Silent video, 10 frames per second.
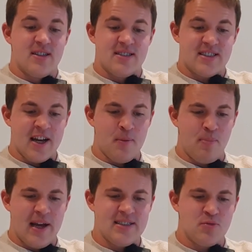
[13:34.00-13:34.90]
Second
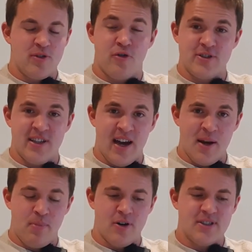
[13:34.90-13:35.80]
place with
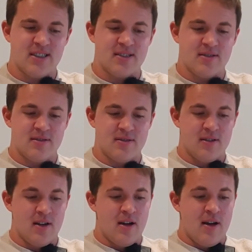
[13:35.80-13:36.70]
49 points,
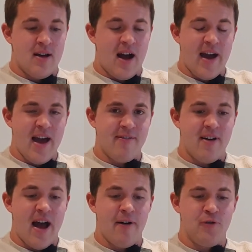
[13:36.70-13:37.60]
I have
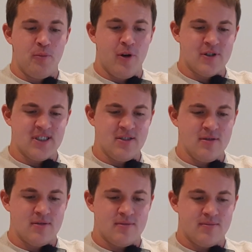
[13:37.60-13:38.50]
Hafthor Bjornsson.
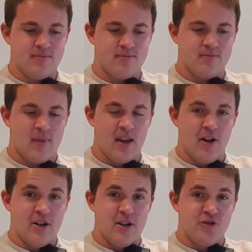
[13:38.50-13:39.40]

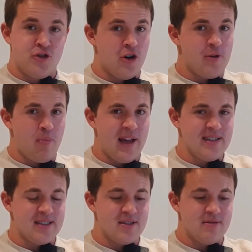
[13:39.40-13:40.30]
Third
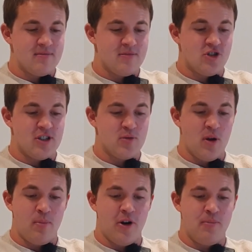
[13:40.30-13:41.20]
place, just
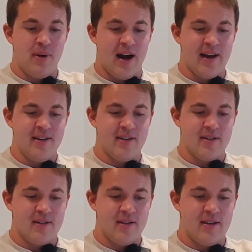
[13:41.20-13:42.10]
1 point behind,
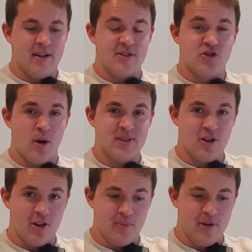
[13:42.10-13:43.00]
Tom
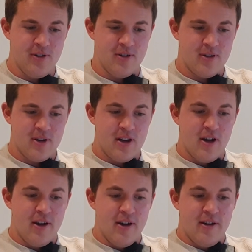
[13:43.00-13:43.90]
Stoltman.
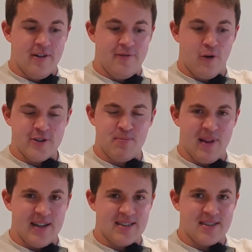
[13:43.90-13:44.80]
Fourth
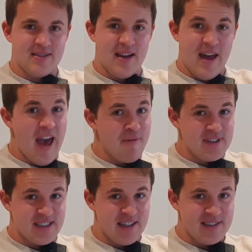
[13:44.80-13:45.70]
place, Evan
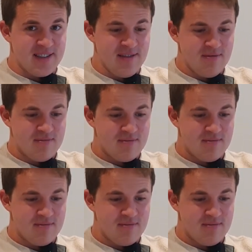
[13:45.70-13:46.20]
Singleton.